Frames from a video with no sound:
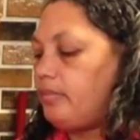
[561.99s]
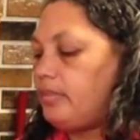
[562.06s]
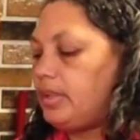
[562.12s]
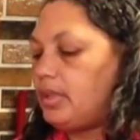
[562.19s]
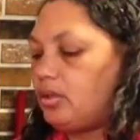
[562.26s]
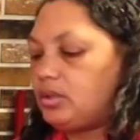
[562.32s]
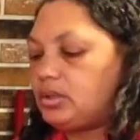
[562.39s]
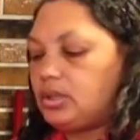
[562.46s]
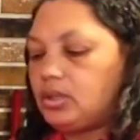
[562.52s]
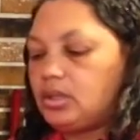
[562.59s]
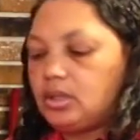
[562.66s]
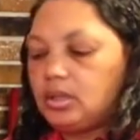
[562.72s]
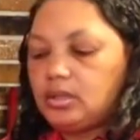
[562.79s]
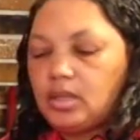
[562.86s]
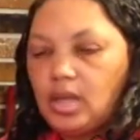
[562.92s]
You know, it's a
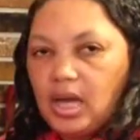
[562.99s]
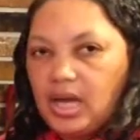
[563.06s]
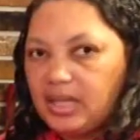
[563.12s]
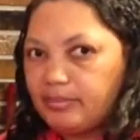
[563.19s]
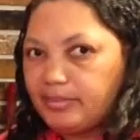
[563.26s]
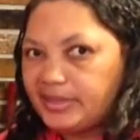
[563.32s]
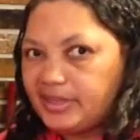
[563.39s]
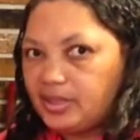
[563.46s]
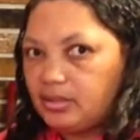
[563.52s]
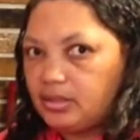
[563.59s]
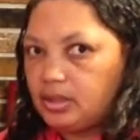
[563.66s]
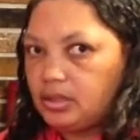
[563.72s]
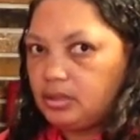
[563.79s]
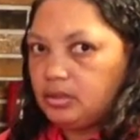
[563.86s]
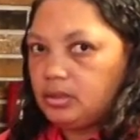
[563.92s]
good cotton
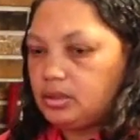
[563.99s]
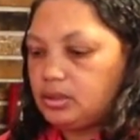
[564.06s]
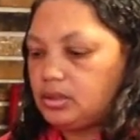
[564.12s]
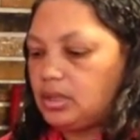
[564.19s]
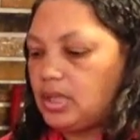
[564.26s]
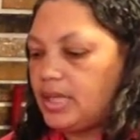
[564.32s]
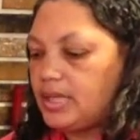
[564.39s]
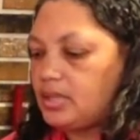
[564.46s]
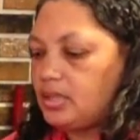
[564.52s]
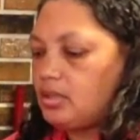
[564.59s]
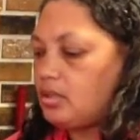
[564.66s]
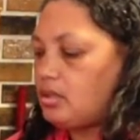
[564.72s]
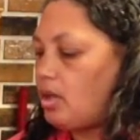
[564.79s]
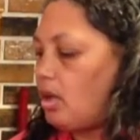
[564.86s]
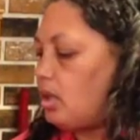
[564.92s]
material. It's nice
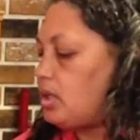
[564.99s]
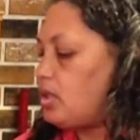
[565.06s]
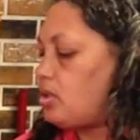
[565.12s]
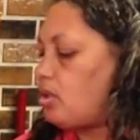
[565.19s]
and solid.